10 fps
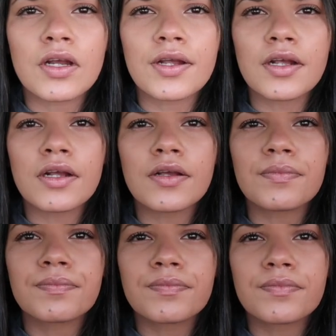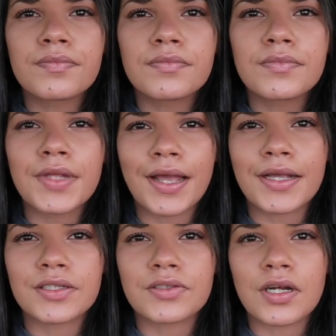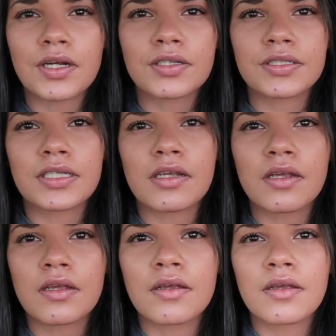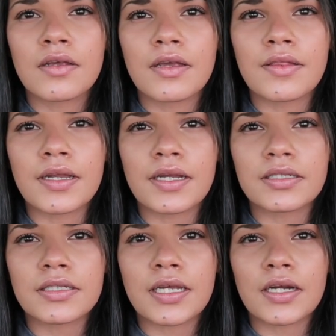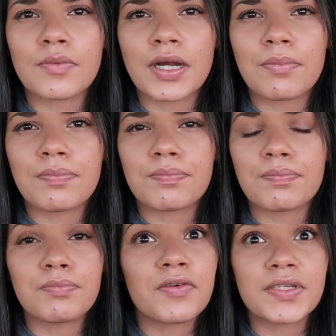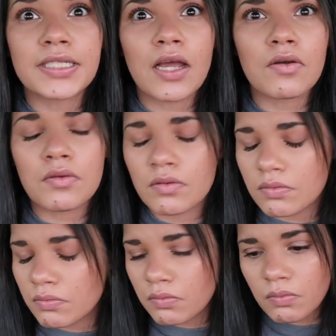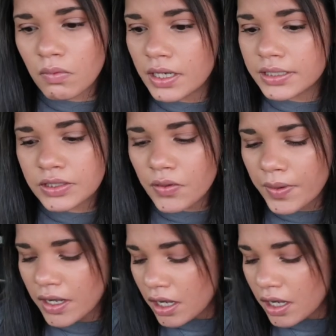darker? Yeah, it gets darker, see? And then it gets lighter when I move it down. What is going